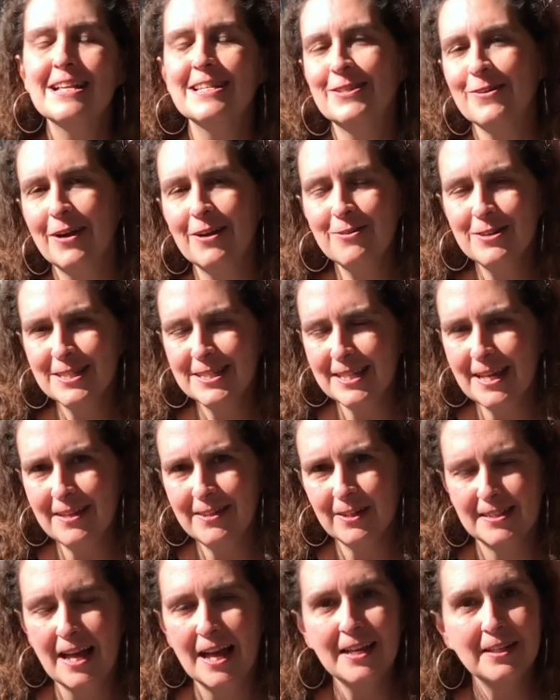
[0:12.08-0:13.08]
So I always say the
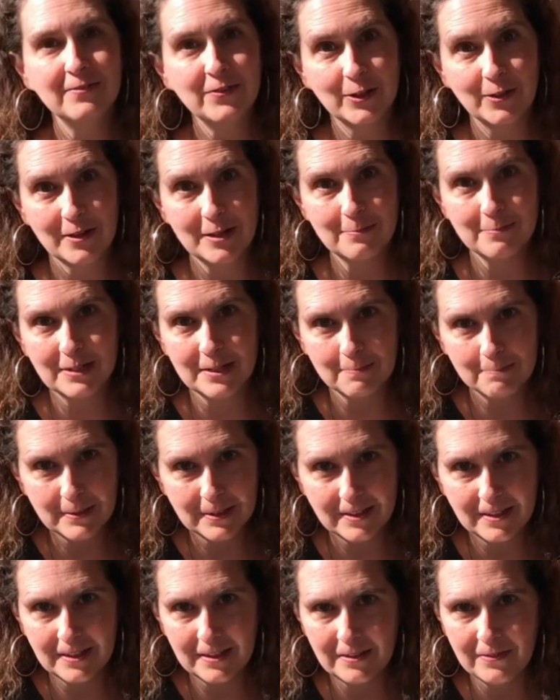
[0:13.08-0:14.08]
sign of a great
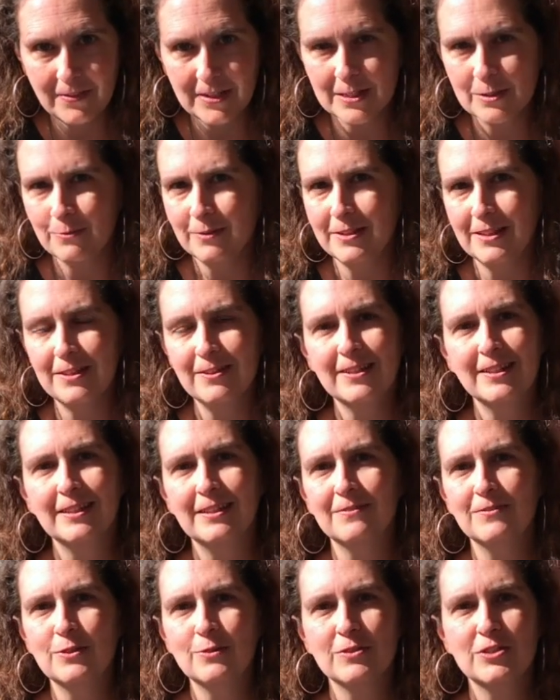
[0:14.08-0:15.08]
manipulative is one that you can
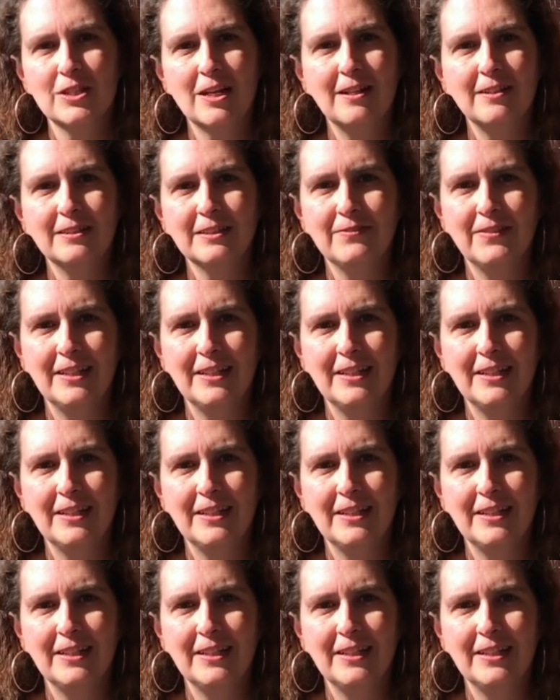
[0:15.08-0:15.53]
give to a child of